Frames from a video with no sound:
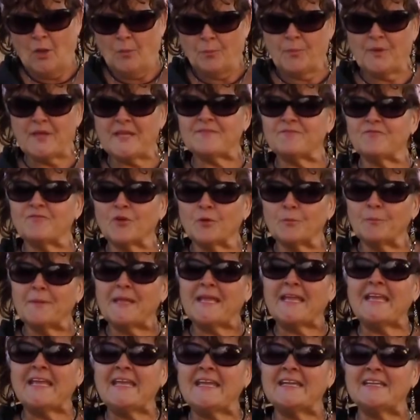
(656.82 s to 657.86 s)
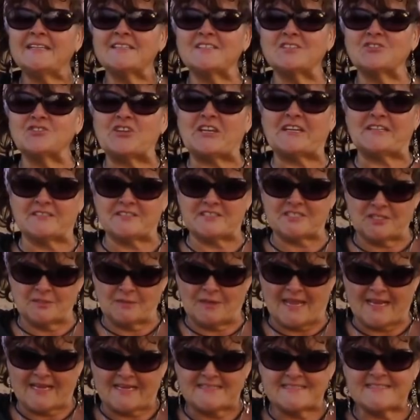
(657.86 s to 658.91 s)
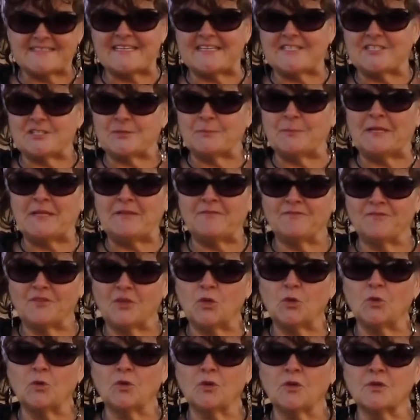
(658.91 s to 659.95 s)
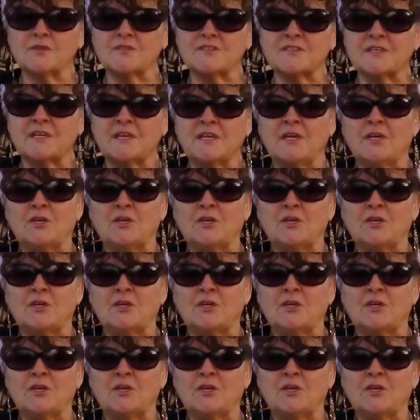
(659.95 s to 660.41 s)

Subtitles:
But for me, it's a chance to, like I said, to meet viewers,